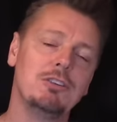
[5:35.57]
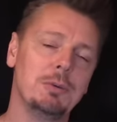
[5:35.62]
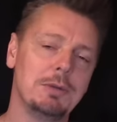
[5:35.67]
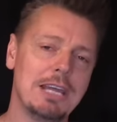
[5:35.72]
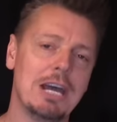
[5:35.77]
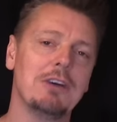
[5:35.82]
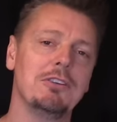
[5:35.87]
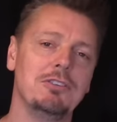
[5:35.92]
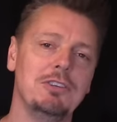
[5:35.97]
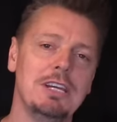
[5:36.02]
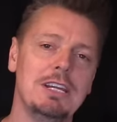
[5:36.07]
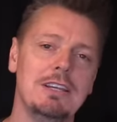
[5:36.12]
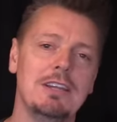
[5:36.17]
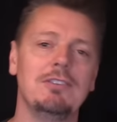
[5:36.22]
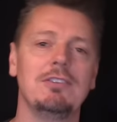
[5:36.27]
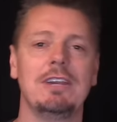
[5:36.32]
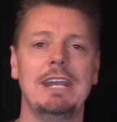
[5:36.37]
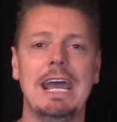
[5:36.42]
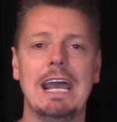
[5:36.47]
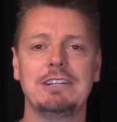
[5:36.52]
So without seeing
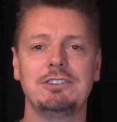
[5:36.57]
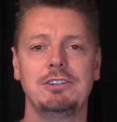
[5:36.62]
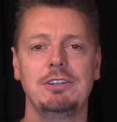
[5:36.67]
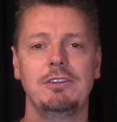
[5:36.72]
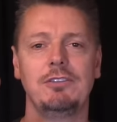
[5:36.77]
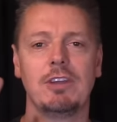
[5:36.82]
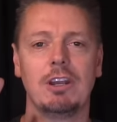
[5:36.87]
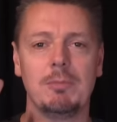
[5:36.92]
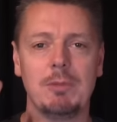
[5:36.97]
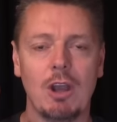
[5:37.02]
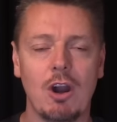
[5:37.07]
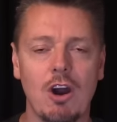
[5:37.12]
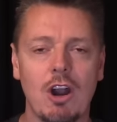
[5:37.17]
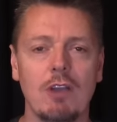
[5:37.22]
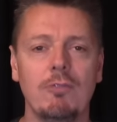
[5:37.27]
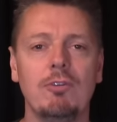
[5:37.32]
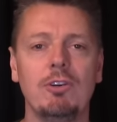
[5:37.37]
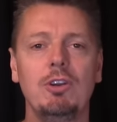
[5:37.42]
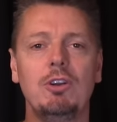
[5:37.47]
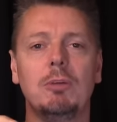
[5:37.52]
this in action, it's going to be
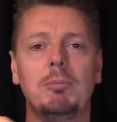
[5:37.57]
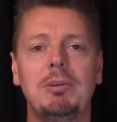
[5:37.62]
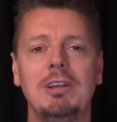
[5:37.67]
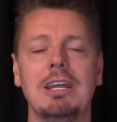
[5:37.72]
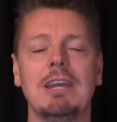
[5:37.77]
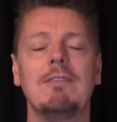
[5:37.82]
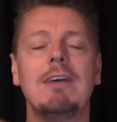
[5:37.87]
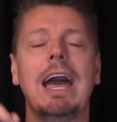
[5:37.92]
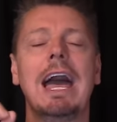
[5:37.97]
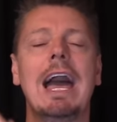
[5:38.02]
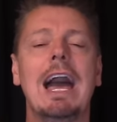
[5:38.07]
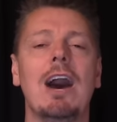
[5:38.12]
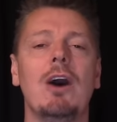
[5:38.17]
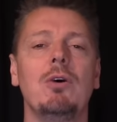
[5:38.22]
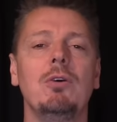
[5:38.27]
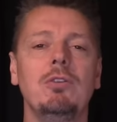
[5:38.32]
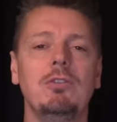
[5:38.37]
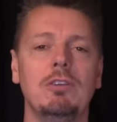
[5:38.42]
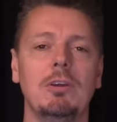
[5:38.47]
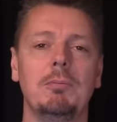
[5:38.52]
hard for you to believe
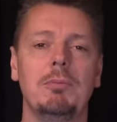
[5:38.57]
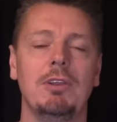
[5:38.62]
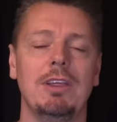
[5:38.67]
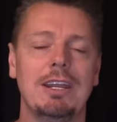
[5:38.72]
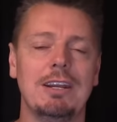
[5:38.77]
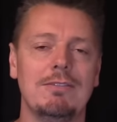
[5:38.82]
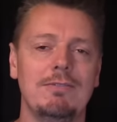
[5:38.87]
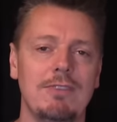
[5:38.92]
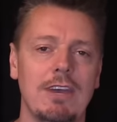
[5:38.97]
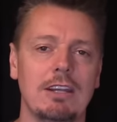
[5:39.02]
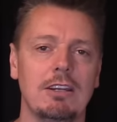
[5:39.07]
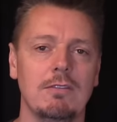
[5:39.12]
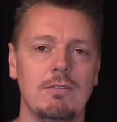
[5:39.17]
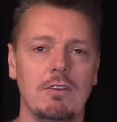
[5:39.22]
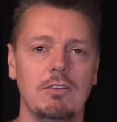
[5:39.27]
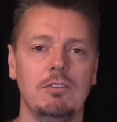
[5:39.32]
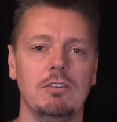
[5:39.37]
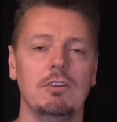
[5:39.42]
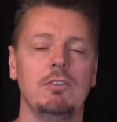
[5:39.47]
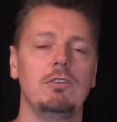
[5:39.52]
how simple and effective
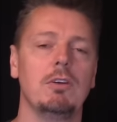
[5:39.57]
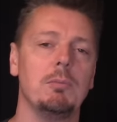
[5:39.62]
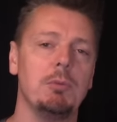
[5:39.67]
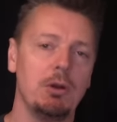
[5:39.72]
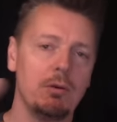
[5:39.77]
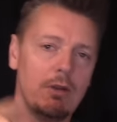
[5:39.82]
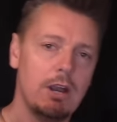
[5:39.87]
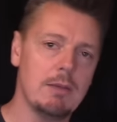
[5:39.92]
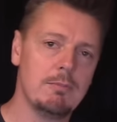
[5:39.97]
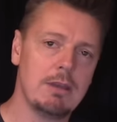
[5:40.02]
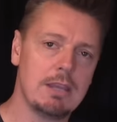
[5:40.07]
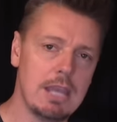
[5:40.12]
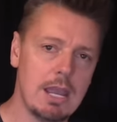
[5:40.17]
this is. So I'm going to grab my